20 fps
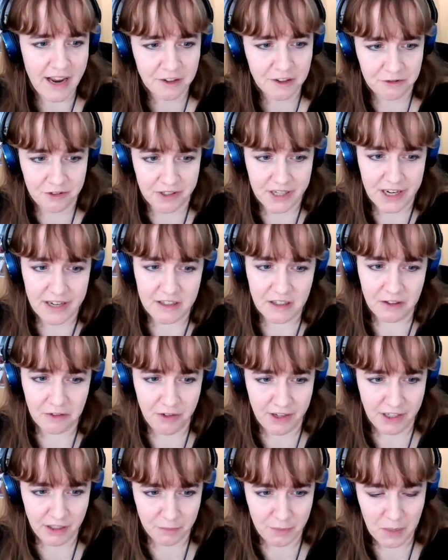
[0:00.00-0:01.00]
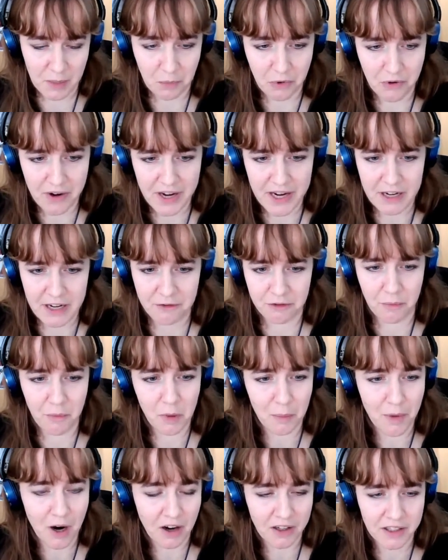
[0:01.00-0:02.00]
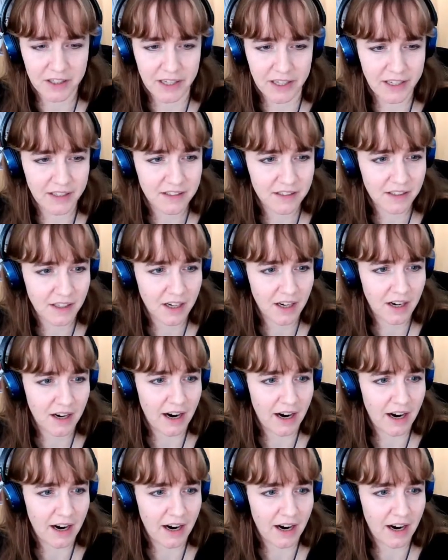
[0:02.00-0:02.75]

extricating things people need from the market.